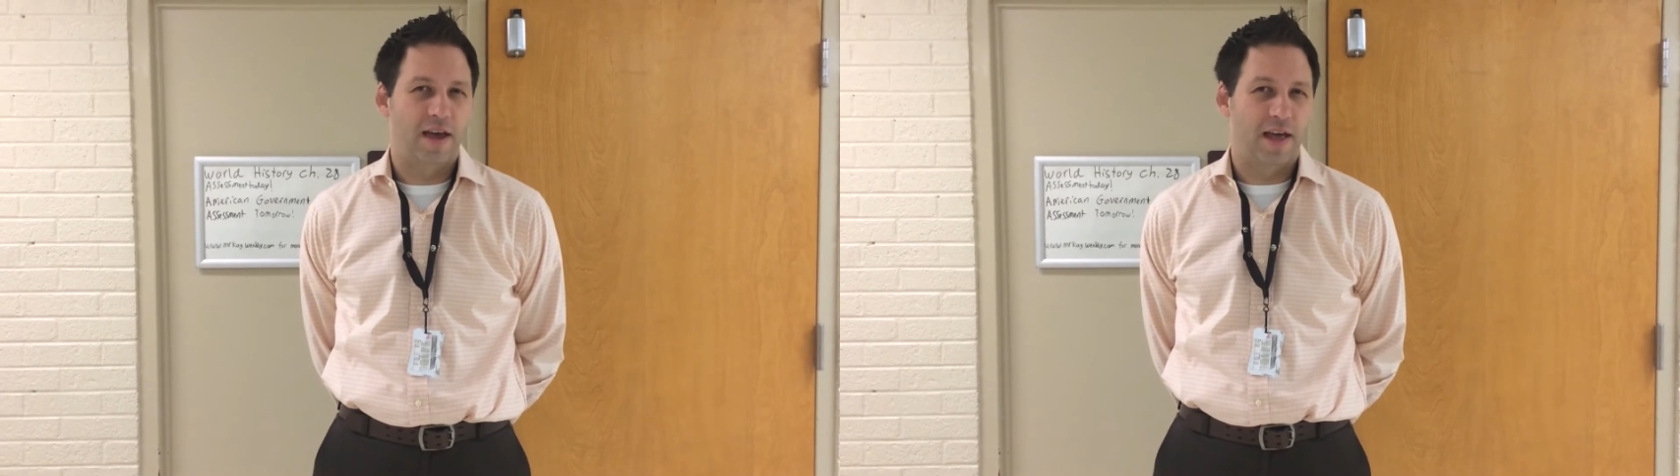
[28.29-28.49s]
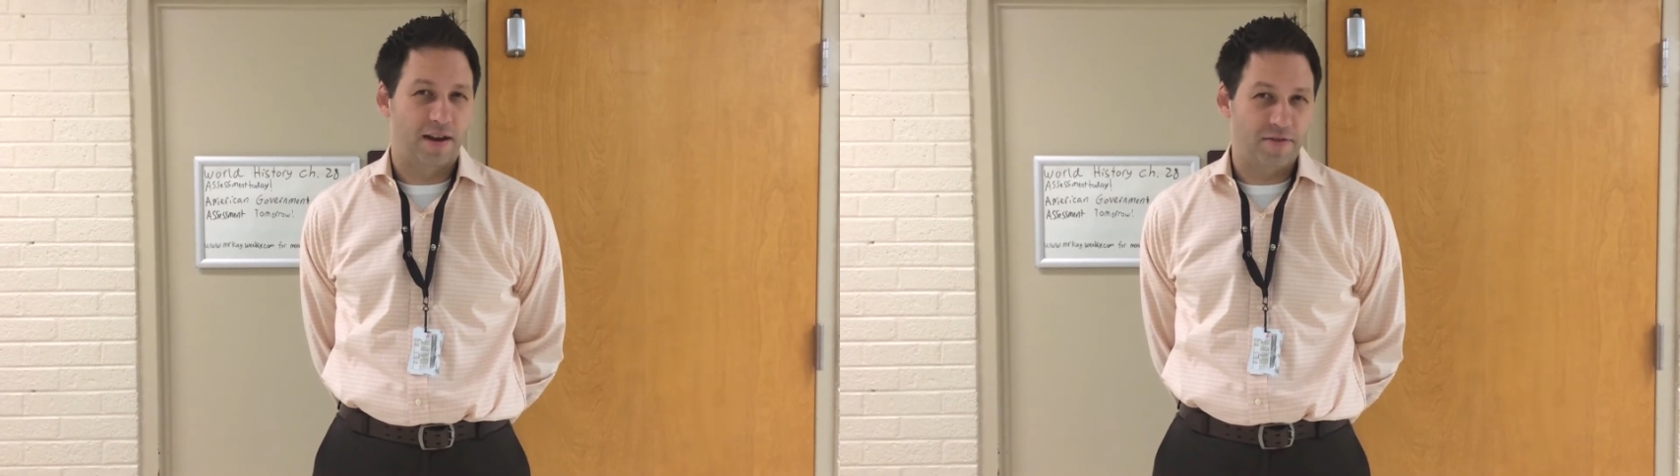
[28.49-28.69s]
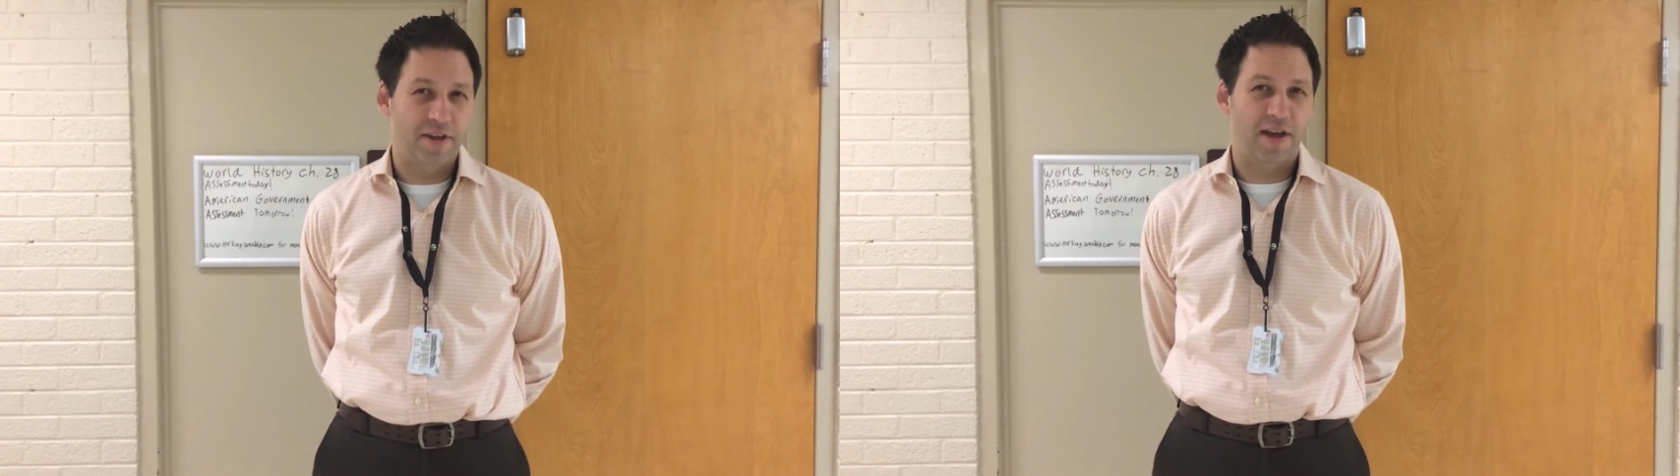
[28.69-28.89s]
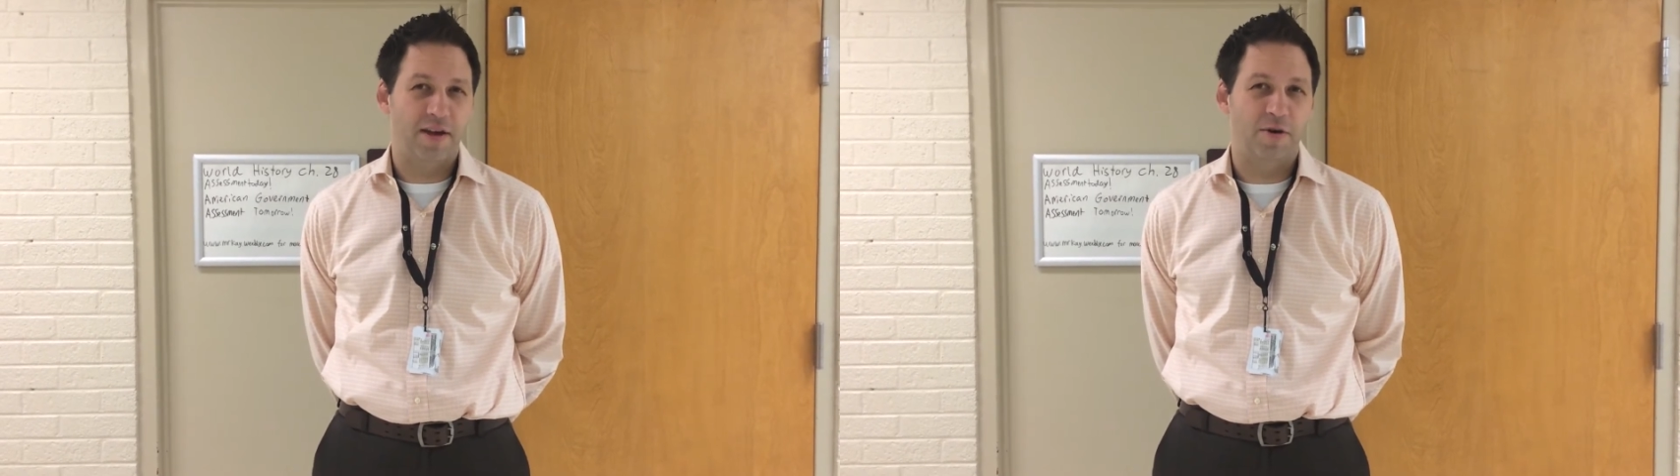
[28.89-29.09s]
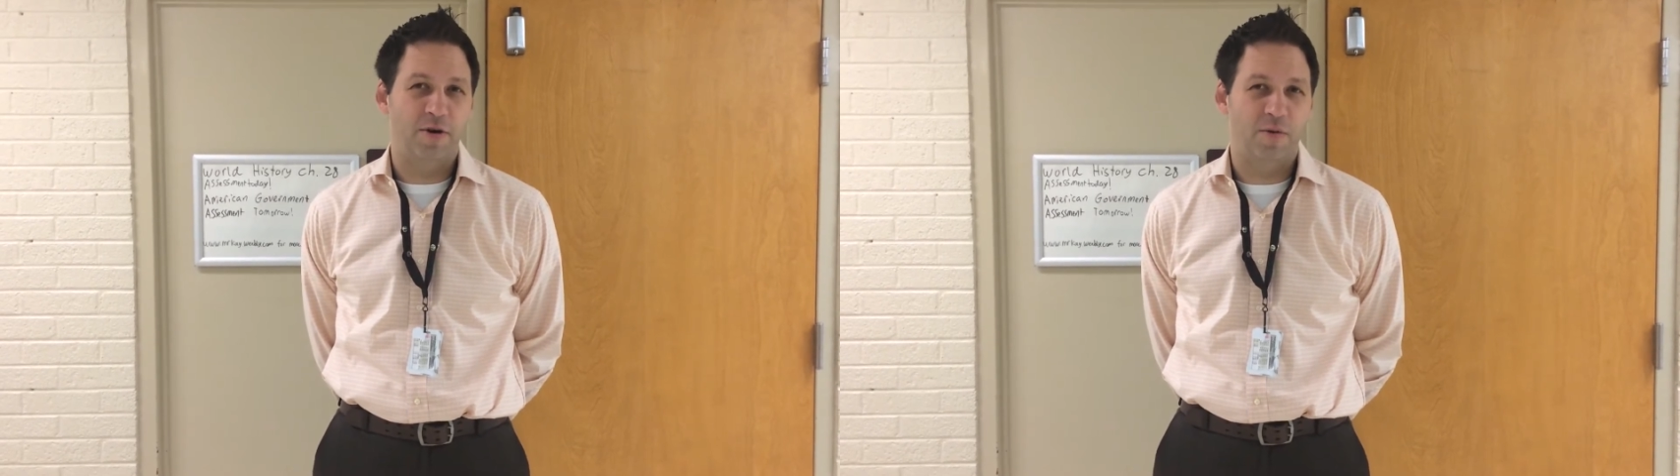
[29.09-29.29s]
And every day I
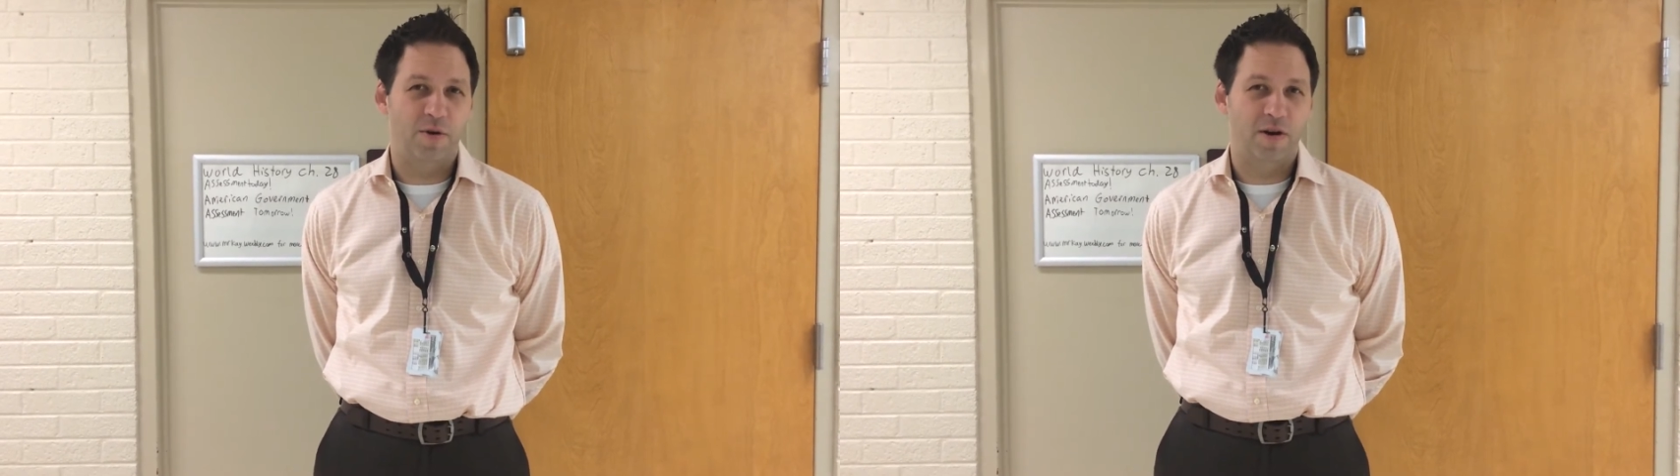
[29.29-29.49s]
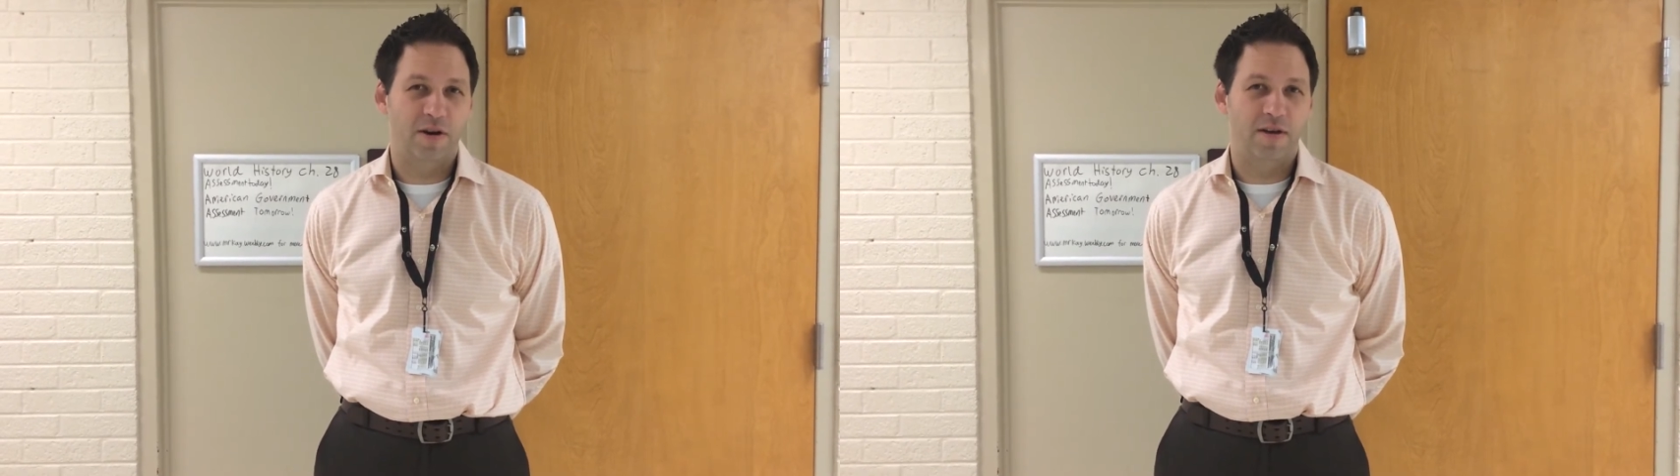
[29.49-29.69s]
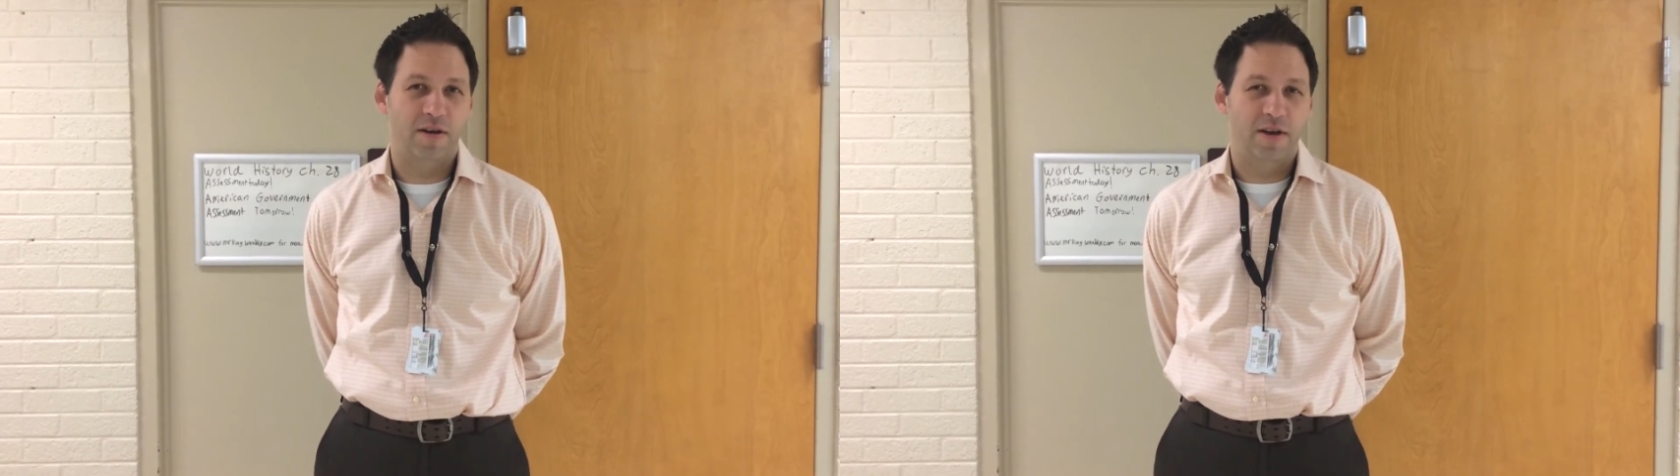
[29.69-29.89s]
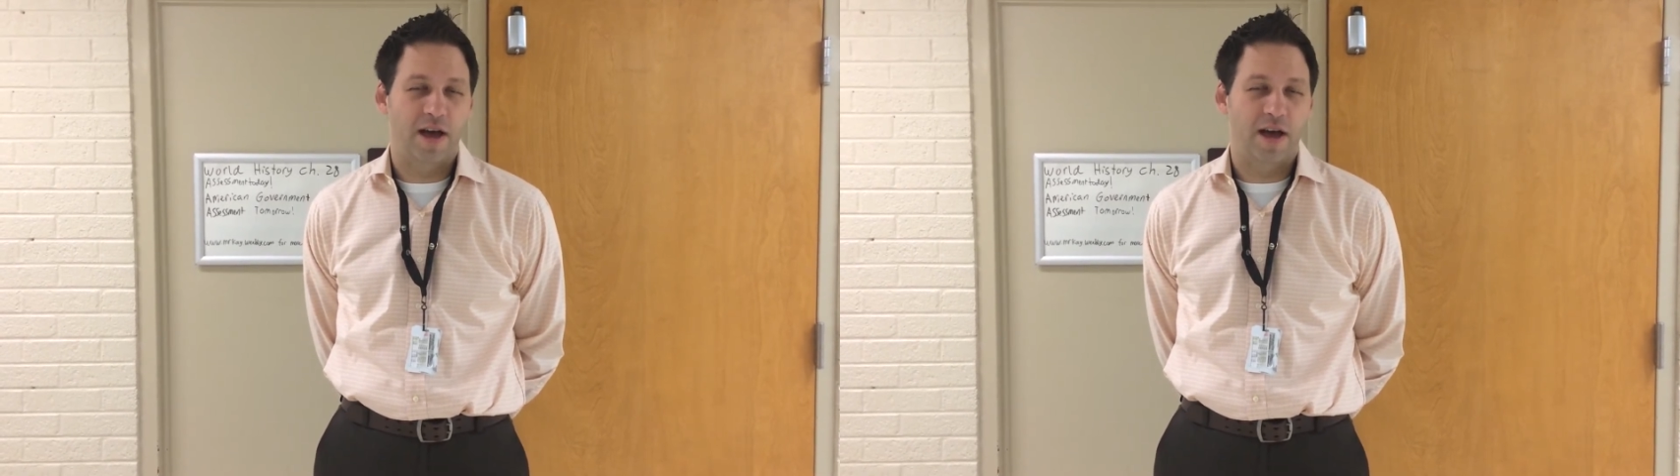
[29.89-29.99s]
go to work,